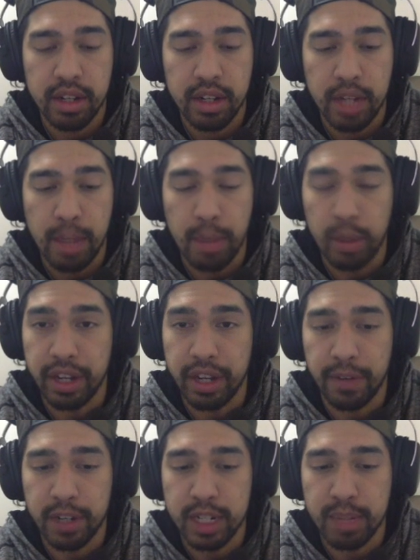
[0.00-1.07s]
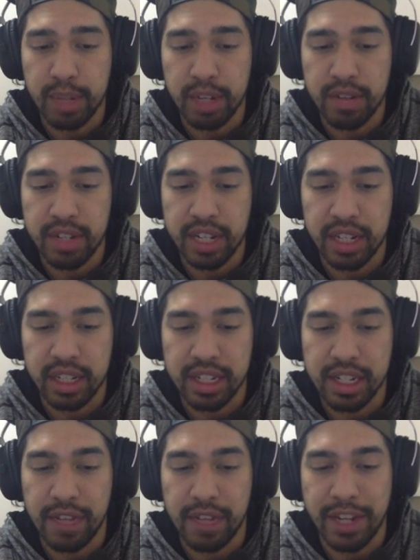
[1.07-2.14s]
Empoleon first, but I was like, uh,
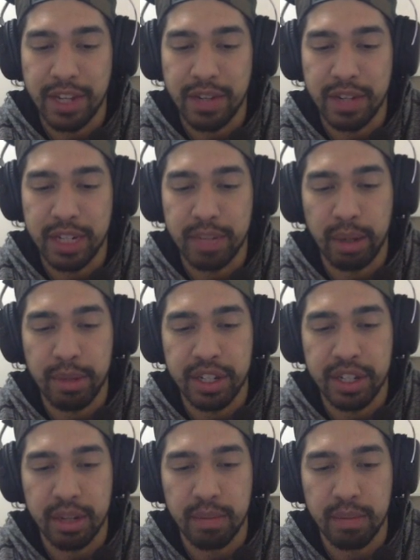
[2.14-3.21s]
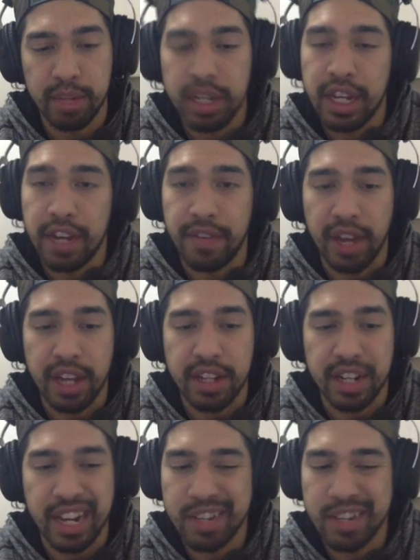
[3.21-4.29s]
if I do, he's probably just going to advance, and
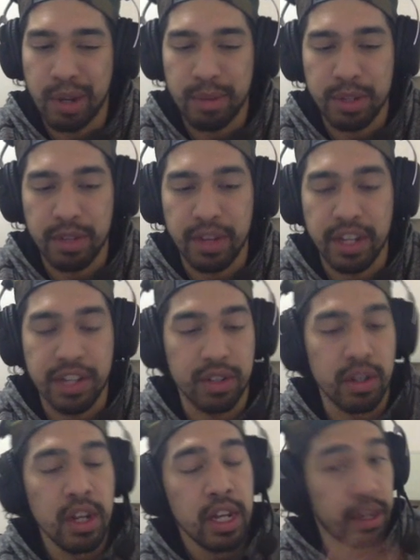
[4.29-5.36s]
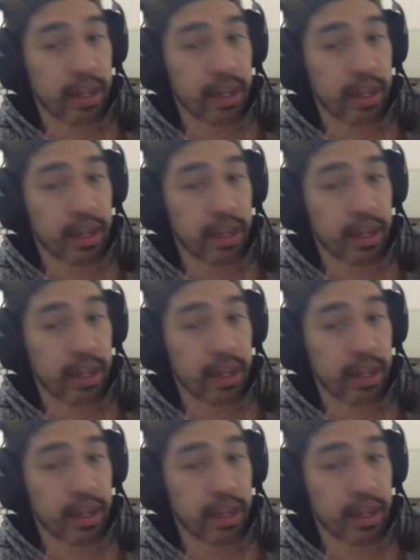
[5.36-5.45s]
I didn't want him to advance, so yeah,